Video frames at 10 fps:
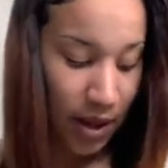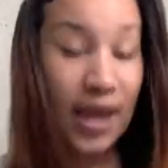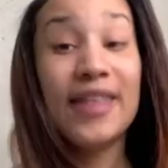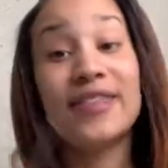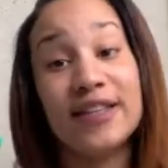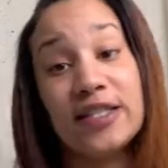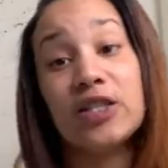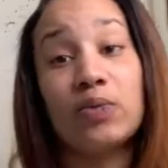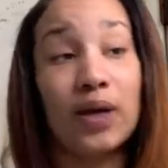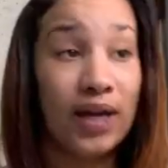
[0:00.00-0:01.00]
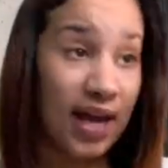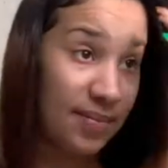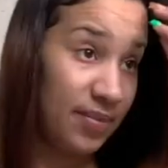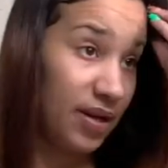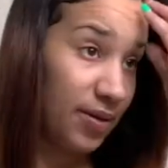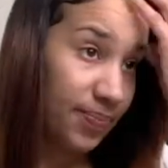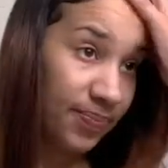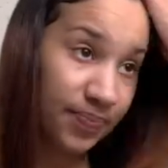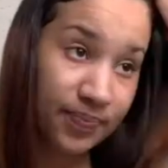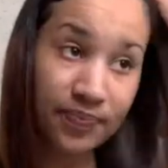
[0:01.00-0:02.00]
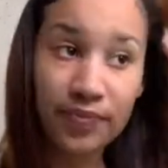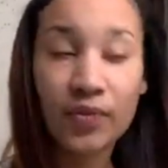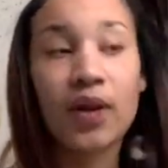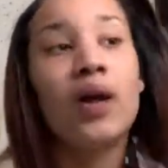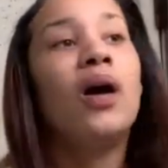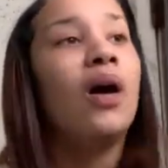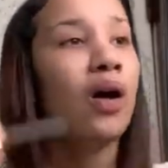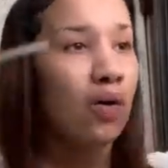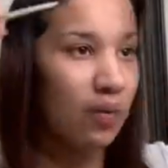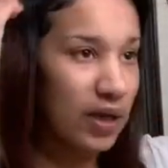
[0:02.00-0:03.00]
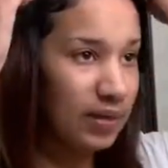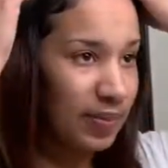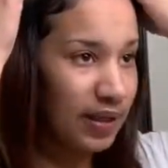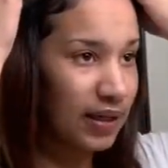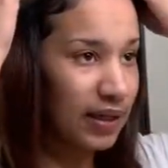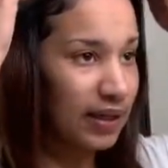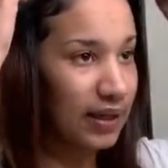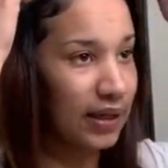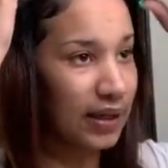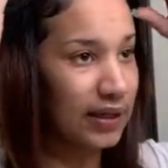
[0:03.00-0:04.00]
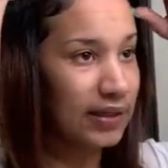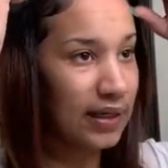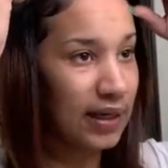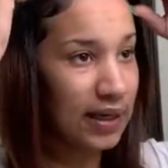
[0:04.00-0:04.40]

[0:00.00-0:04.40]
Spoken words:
and this is what got me, was because